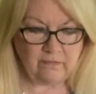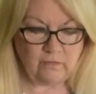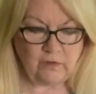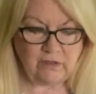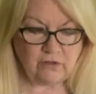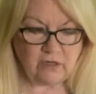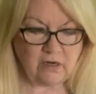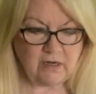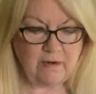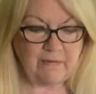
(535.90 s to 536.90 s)
what they're
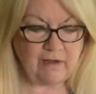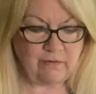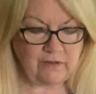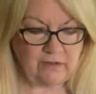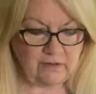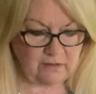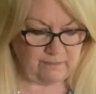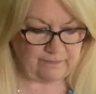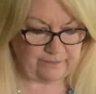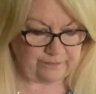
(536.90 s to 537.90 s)
talking about with this.
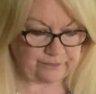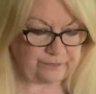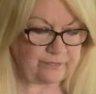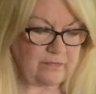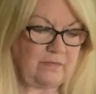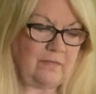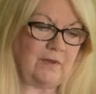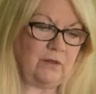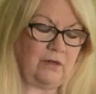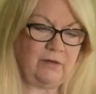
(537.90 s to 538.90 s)

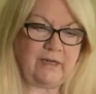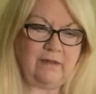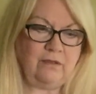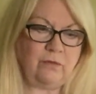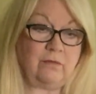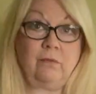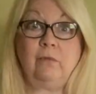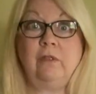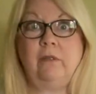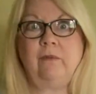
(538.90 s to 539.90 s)
Okay, this one
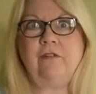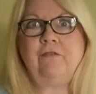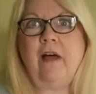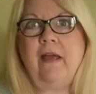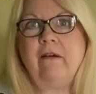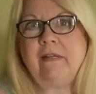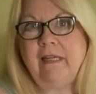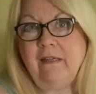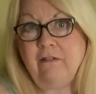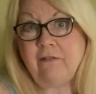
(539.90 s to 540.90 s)
really went to fly out.
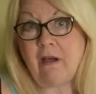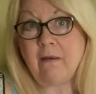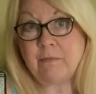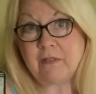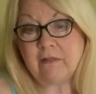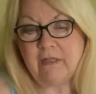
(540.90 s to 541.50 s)
King of Cups.